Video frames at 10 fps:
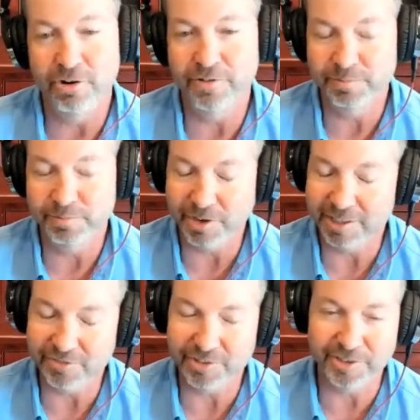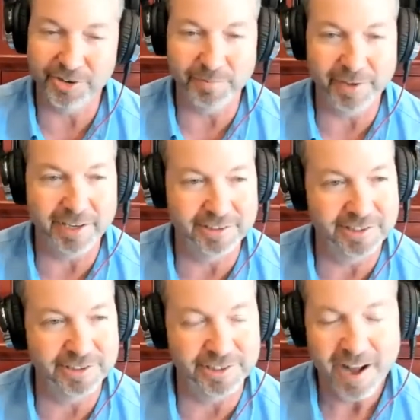or with great difficulty, make
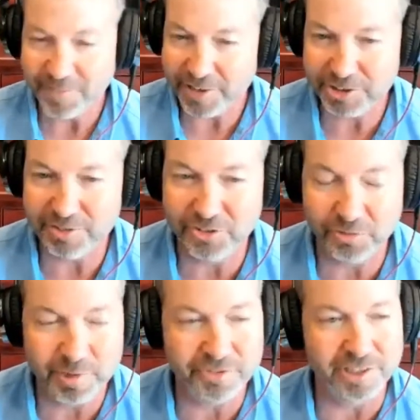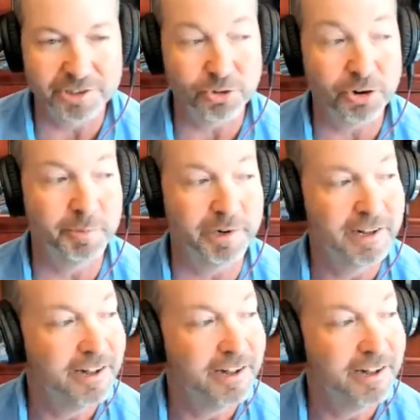decisions. I'm not sure if you're familiar with that story, but